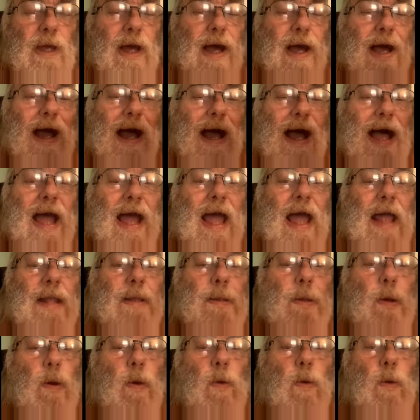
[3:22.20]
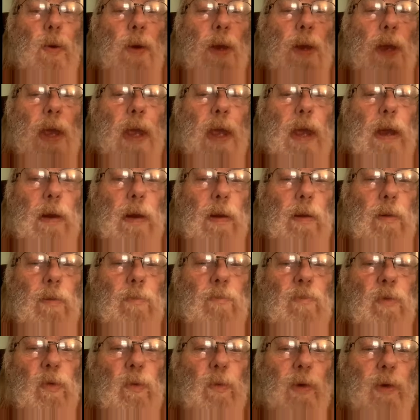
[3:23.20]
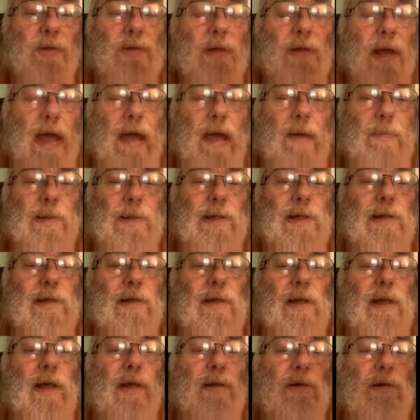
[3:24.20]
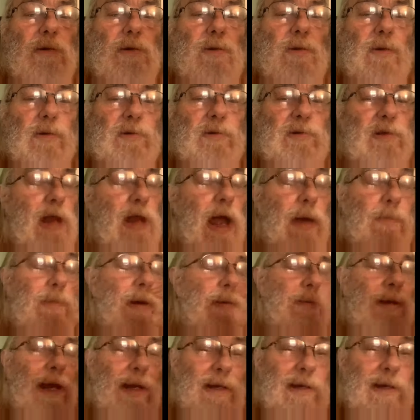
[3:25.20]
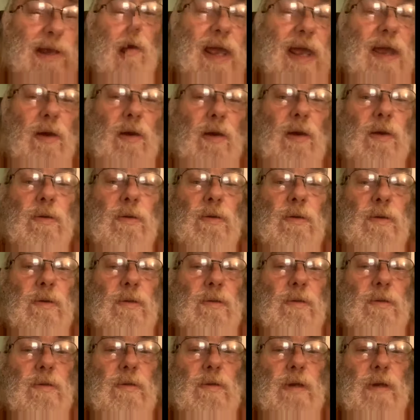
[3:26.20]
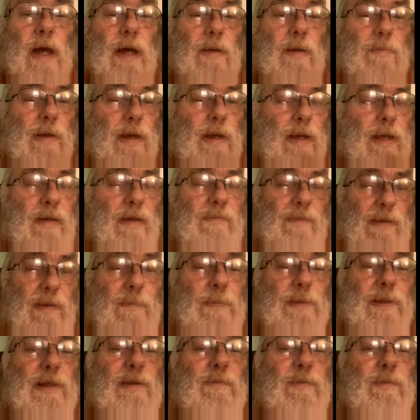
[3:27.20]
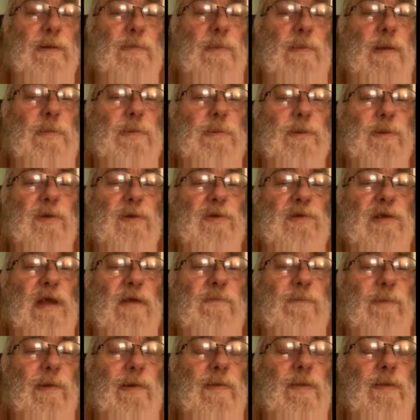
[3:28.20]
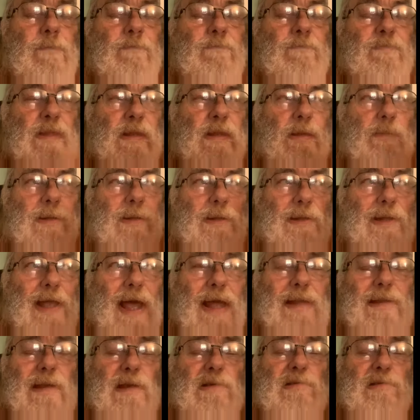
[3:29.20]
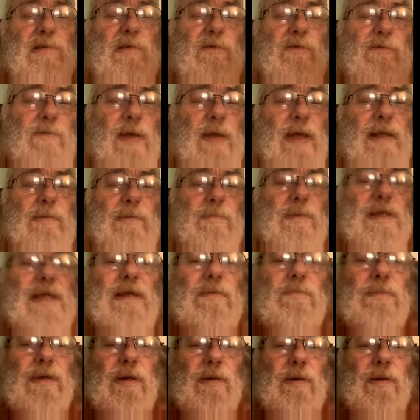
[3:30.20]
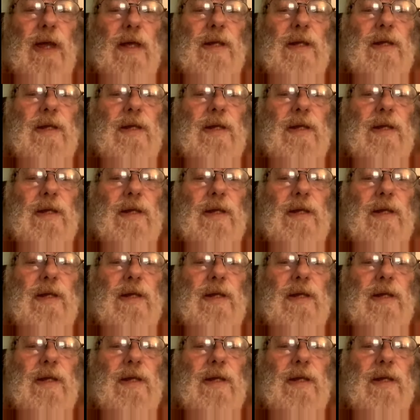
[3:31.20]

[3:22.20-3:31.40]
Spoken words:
I don't care what's happening in New York City. I care. I have empathy for the people that are suffering, but that doesn't affect me in Bell County,